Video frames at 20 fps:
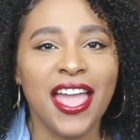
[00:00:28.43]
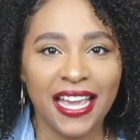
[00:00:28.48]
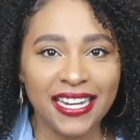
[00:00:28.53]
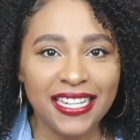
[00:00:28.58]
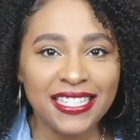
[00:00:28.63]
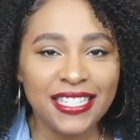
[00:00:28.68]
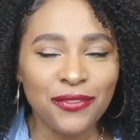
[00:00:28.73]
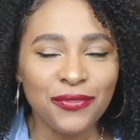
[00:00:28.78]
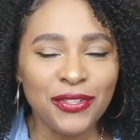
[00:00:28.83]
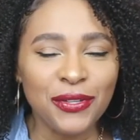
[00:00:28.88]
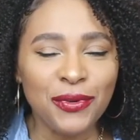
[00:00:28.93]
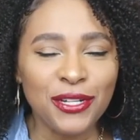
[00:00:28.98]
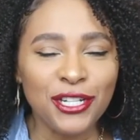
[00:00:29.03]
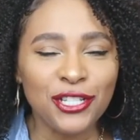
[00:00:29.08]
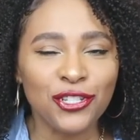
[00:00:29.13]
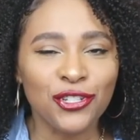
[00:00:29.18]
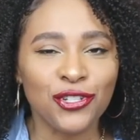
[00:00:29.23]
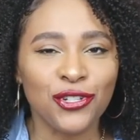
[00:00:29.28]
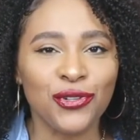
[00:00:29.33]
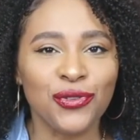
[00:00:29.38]
and I definitely
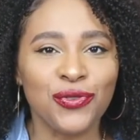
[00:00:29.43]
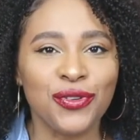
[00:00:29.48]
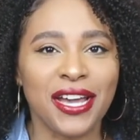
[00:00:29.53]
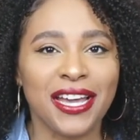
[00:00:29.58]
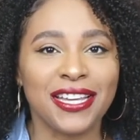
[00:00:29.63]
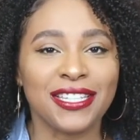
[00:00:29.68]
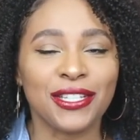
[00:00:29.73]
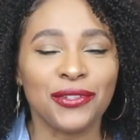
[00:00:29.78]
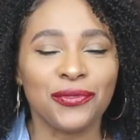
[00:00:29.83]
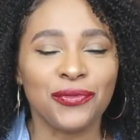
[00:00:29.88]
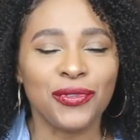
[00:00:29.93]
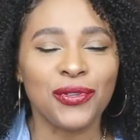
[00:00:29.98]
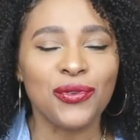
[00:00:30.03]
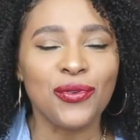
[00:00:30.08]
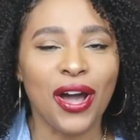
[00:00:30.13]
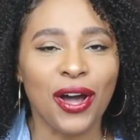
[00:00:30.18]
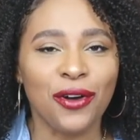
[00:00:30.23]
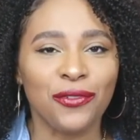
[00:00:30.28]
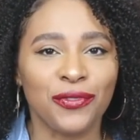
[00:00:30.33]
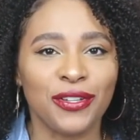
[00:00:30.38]
wanted to show you guys a few
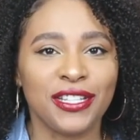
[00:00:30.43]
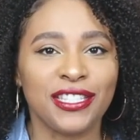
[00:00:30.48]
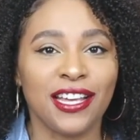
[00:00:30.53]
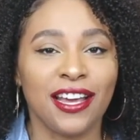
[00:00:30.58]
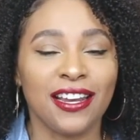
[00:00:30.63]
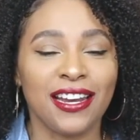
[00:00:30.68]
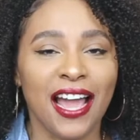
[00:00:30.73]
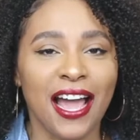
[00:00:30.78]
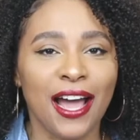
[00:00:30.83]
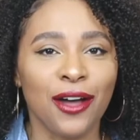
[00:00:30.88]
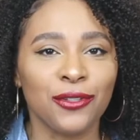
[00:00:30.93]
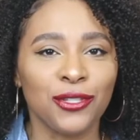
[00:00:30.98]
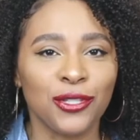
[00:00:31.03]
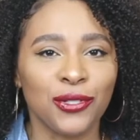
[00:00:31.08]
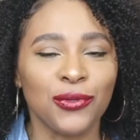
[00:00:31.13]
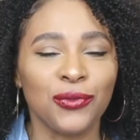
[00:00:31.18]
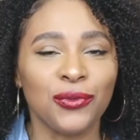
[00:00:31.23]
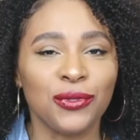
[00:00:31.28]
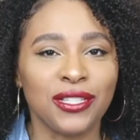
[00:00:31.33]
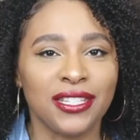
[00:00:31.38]
outfits on how
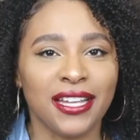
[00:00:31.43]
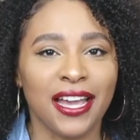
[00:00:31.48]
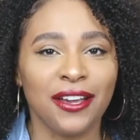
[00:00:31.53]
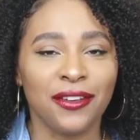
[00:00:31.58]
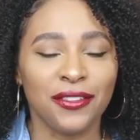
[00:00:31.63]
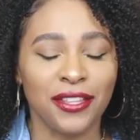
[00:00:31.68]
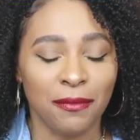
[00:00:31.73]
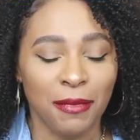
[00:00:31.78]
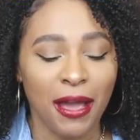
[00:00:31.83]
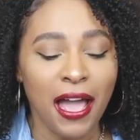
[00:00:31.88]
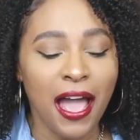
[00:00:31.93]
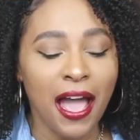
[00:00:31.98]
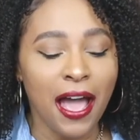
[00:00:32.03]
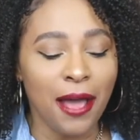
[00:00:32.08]
to style them.